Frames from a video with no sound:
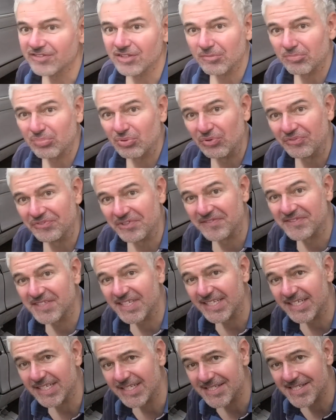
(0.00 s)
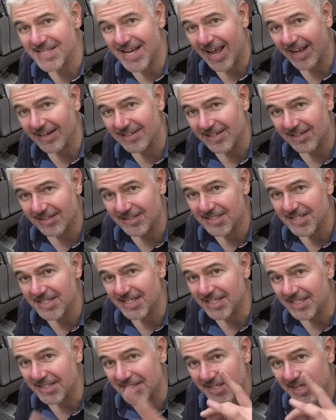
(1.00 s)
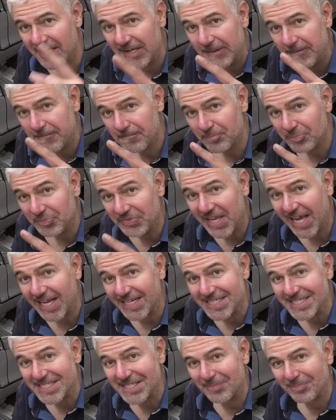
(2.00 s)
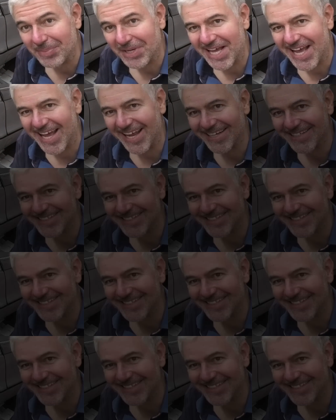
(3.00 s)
the Pour 15 intact underneath. That is the plan.